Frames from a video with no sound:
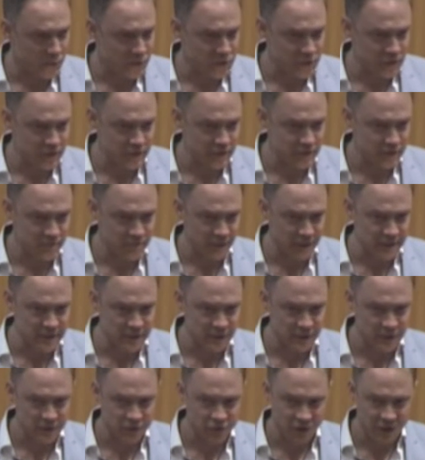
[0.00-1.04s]
Which is
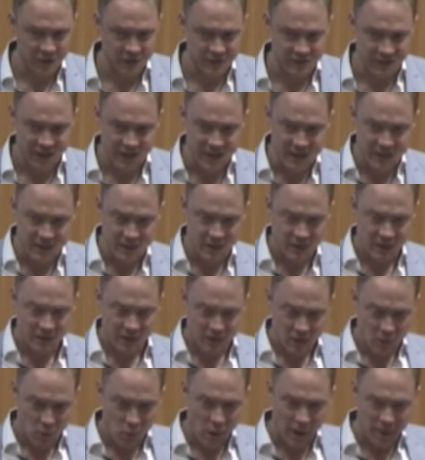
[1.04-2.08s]
basically trying to take
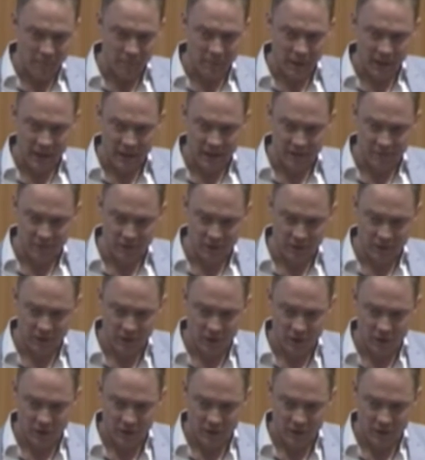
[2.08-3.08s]
one behavior,